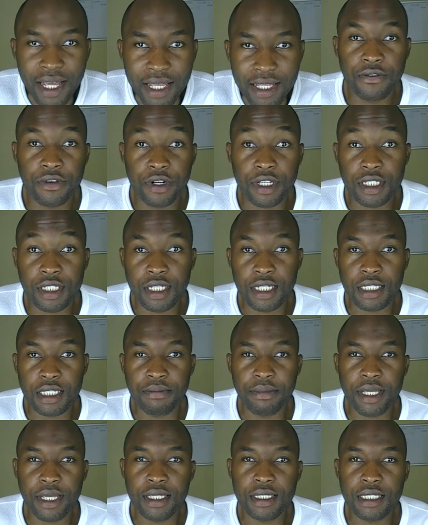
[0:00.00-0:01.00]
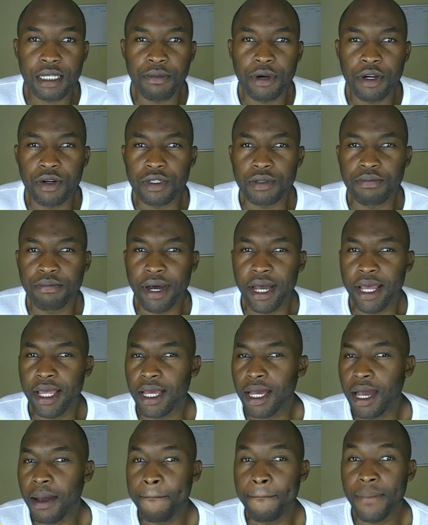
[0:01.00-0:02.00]
For instance, imagine someone who's buying
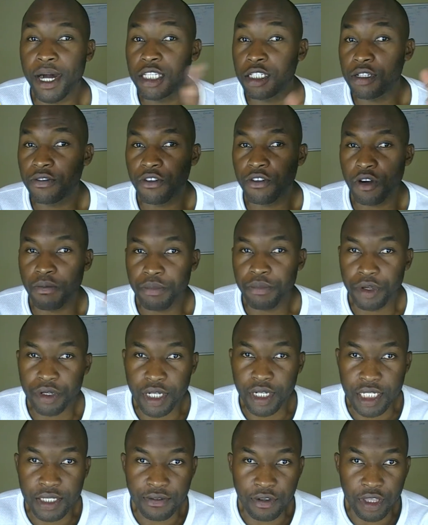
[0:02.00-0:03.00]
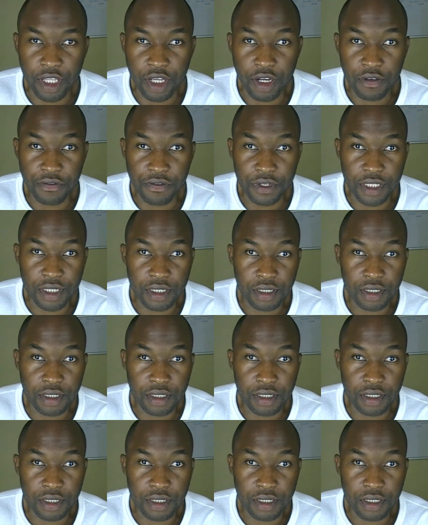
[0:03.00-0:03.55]
a bunch of computers for the office,